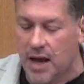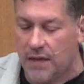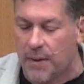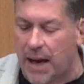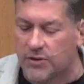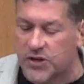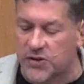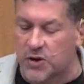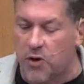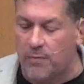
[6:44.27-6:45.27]
The Bible
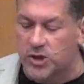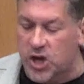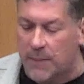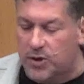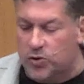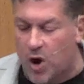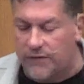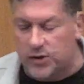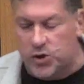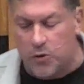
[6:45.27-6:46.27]
says in Romans chapter
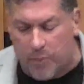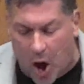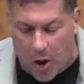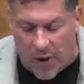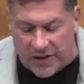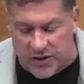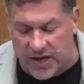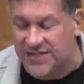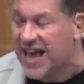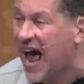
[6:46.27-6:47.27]
12 and 2, Paul writes
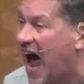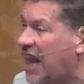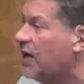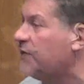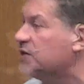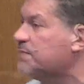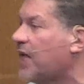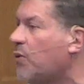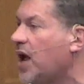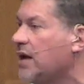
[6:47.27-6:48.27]
this. I love this, by
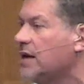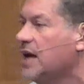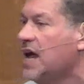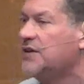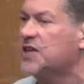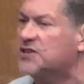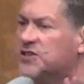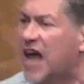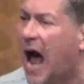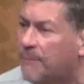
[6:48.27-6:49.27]
the way. He says,
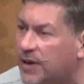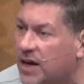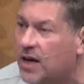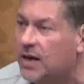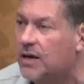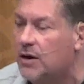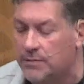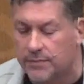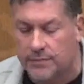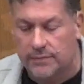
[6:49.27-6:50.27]
Stop!
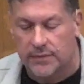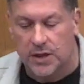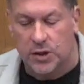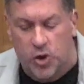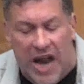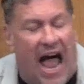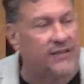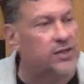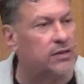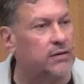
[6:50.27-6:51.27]
Do
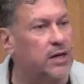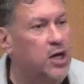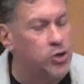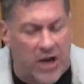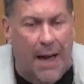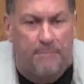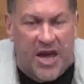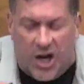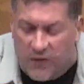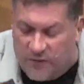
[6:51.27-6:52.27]
not, do not
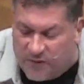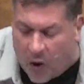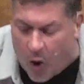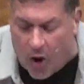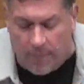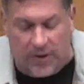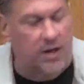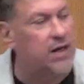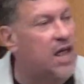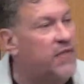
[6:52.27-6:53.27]
be conformed
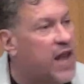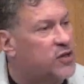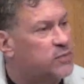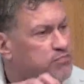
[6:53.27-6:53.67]
that is